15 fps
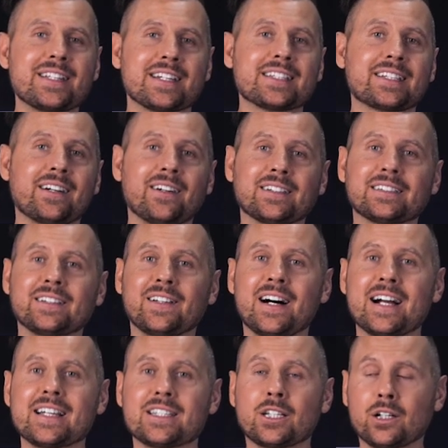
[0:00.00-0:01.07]
does cocktail
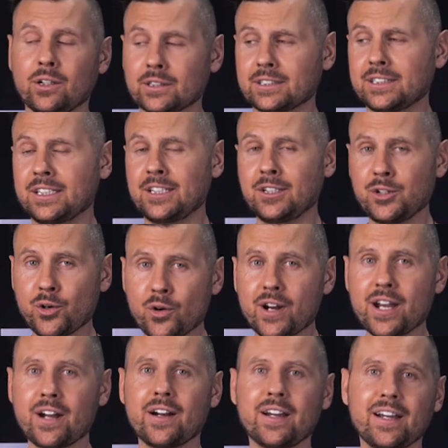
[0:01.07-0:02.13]
ice cost in your
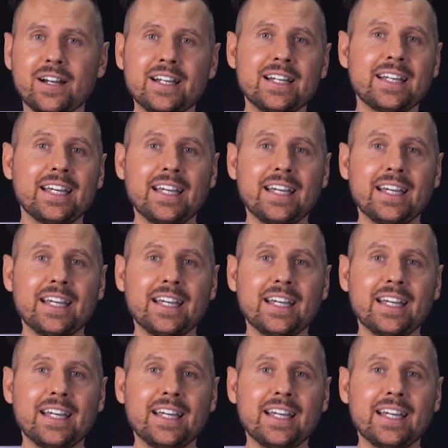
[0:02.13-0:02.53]
area